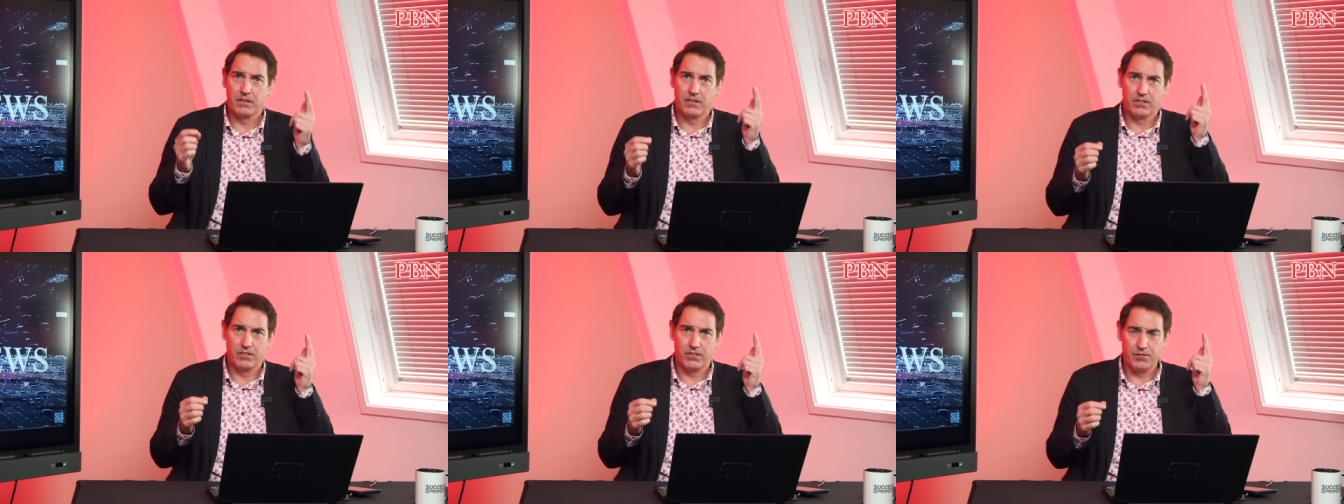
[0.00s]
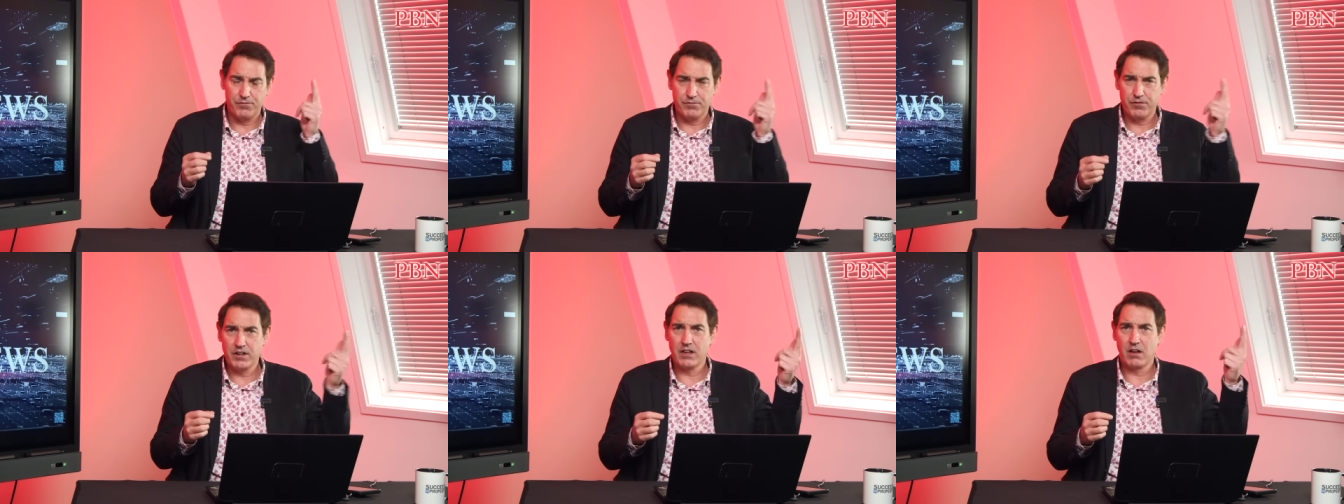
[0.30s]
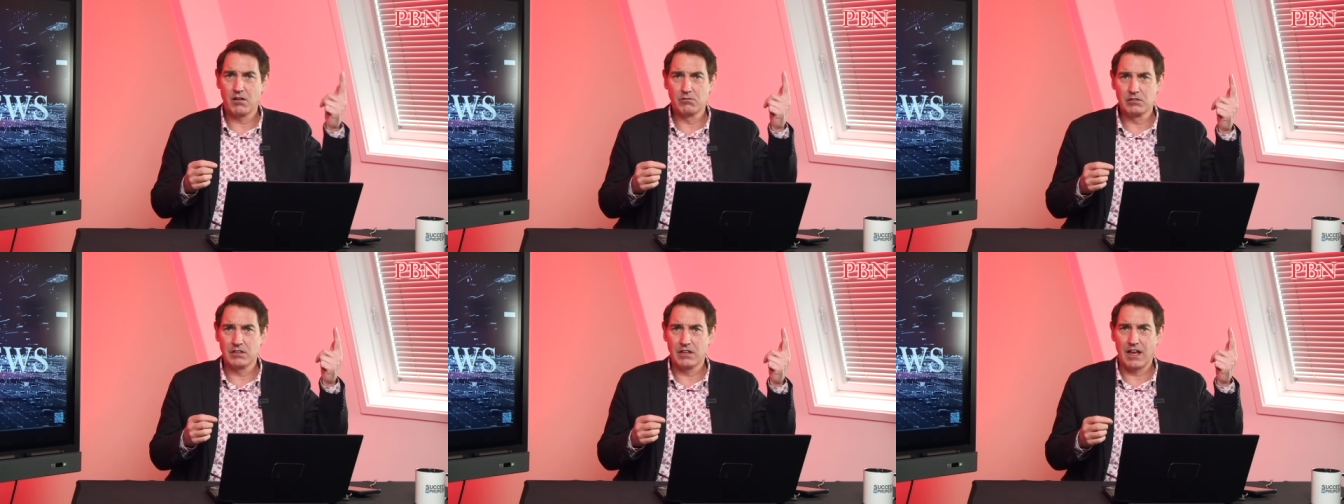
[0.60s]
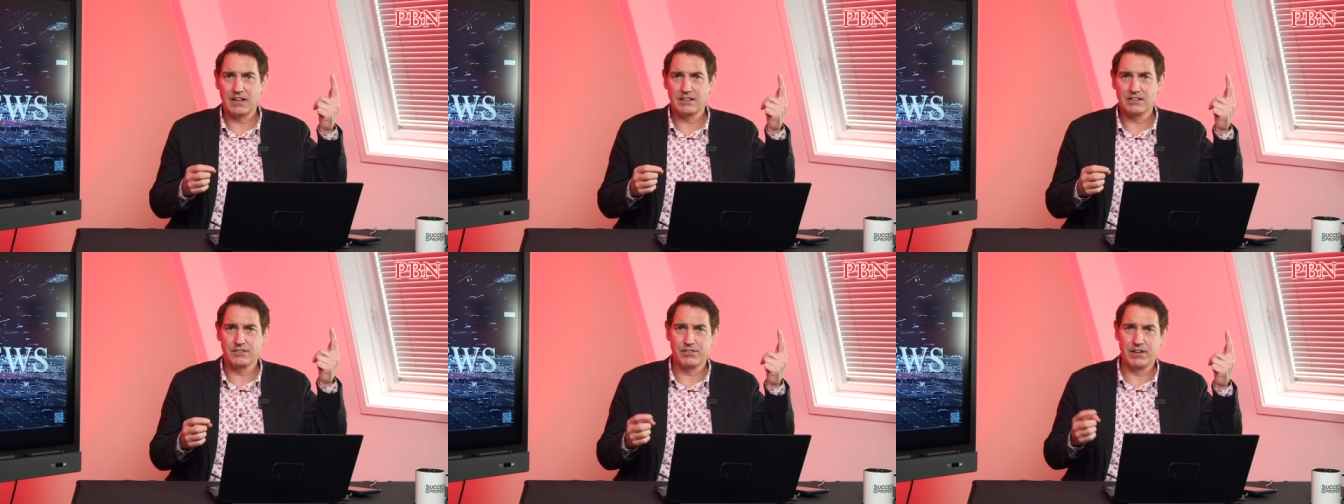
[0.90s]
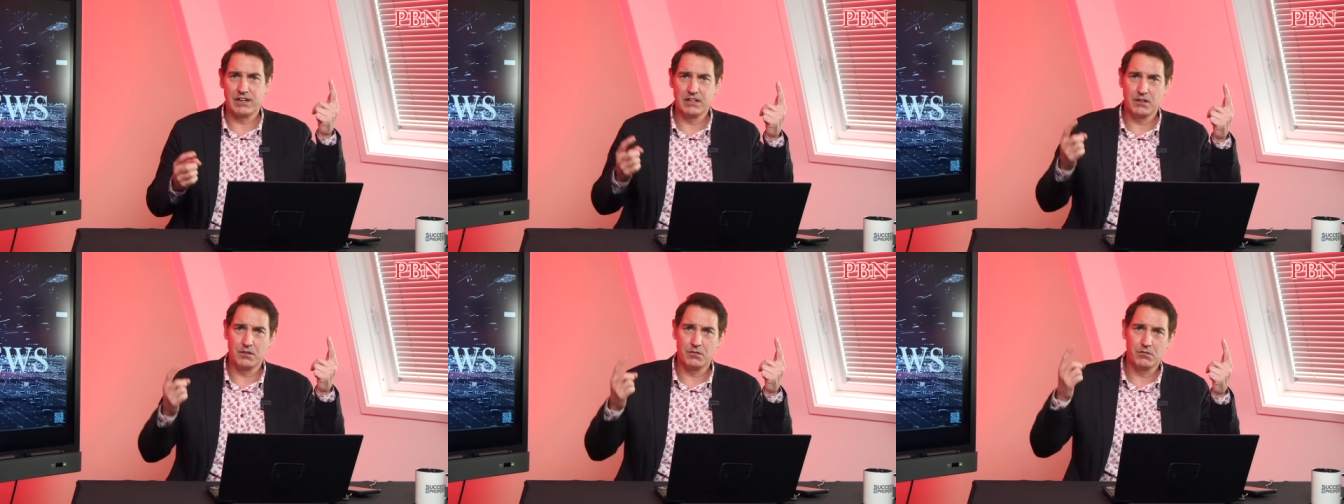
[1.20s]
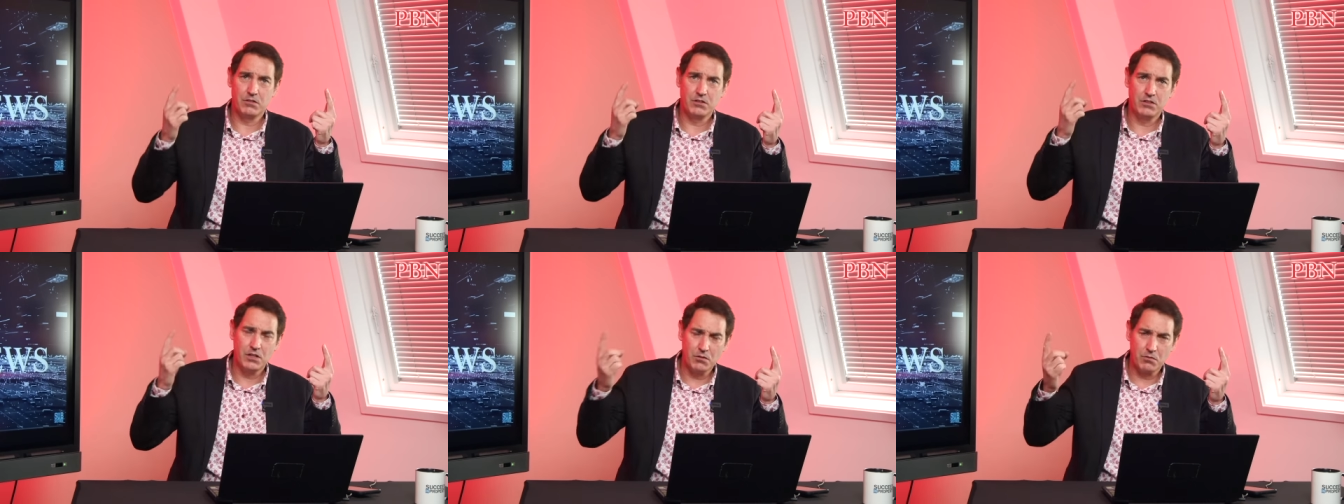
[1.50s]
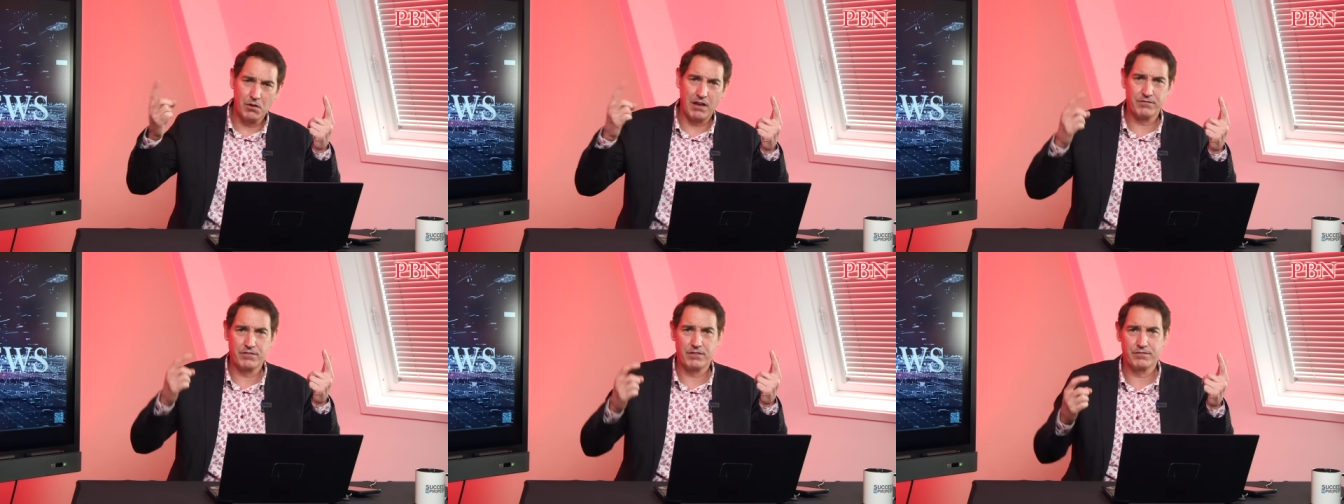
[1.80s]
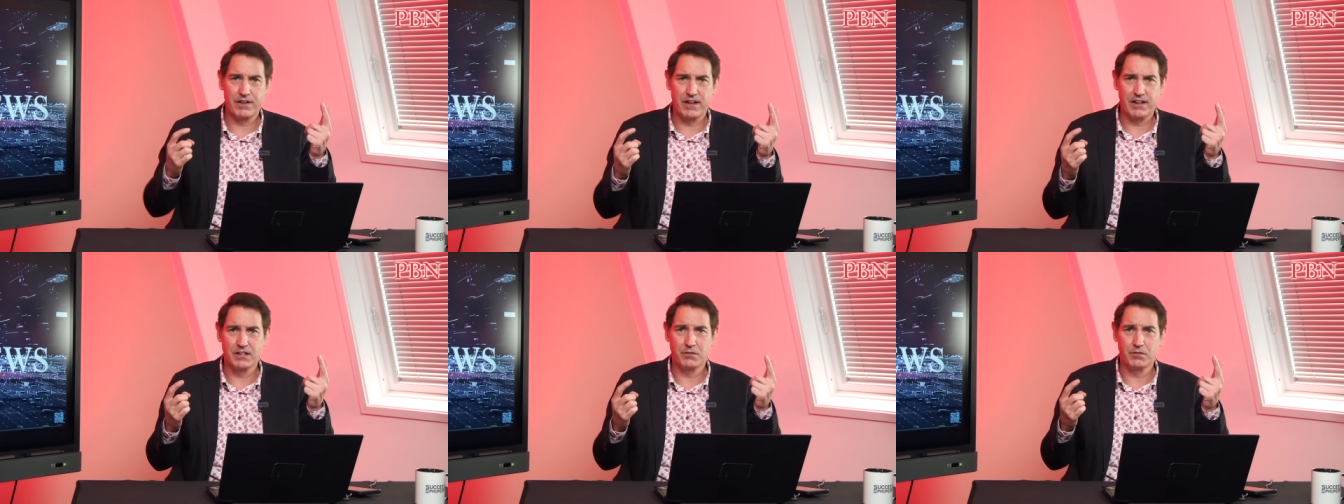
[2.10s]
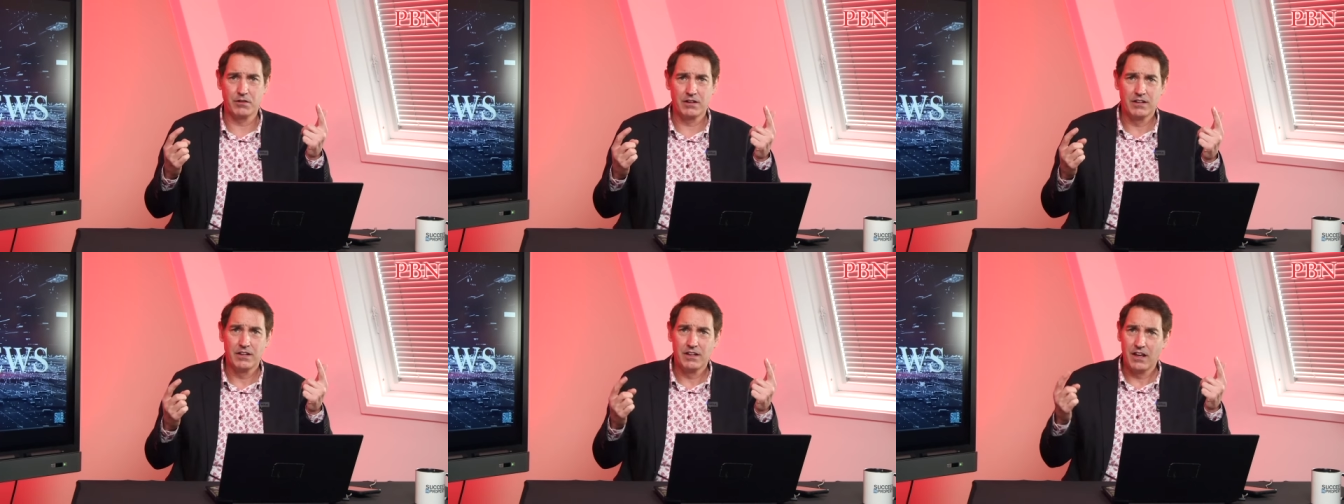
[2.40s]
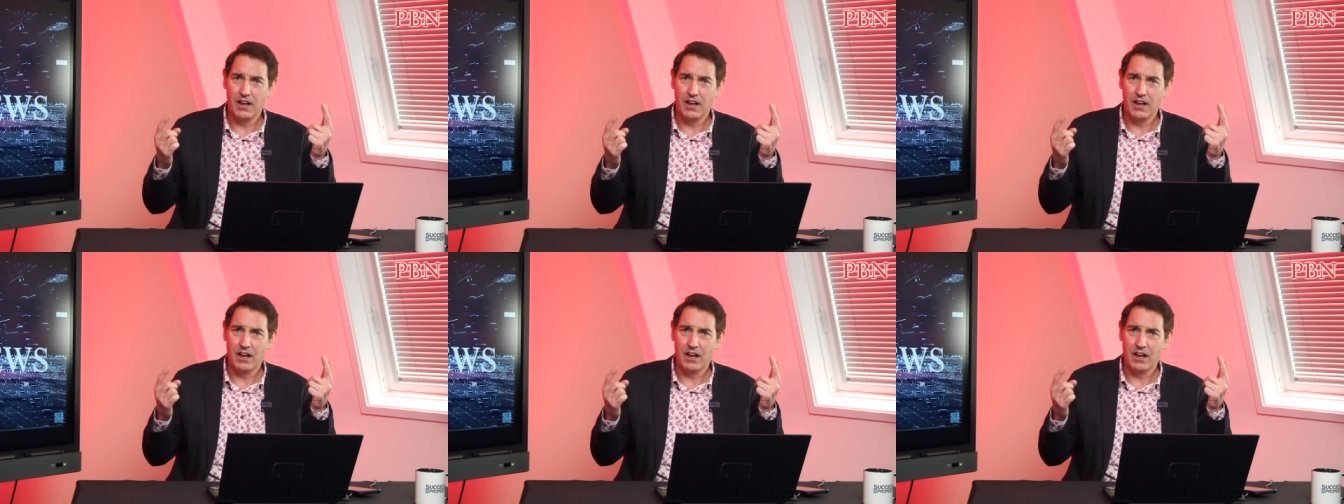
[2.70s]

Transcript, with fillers: the freeholder has a valuer, you have a valuer,